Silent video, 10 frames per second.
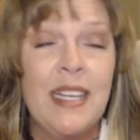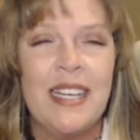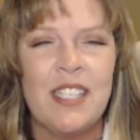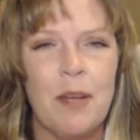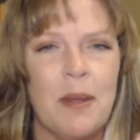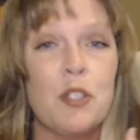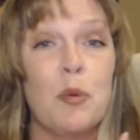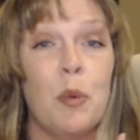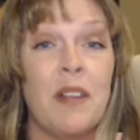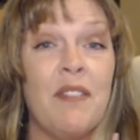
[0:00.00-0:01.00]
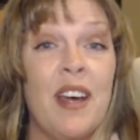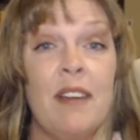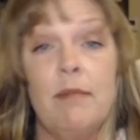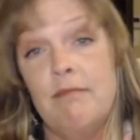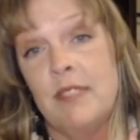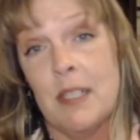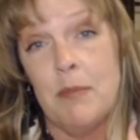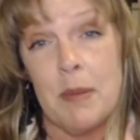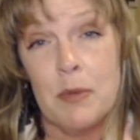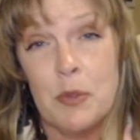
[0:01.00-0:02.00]
until about 25, some
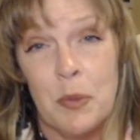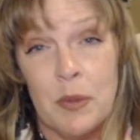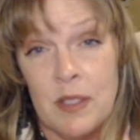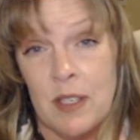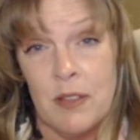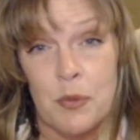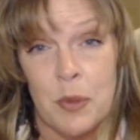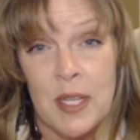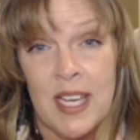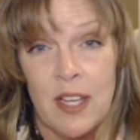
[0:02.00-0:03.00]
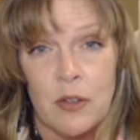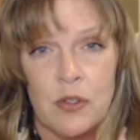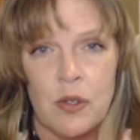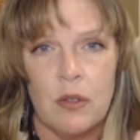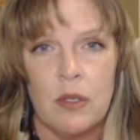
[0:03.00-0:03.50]
people 28 years old.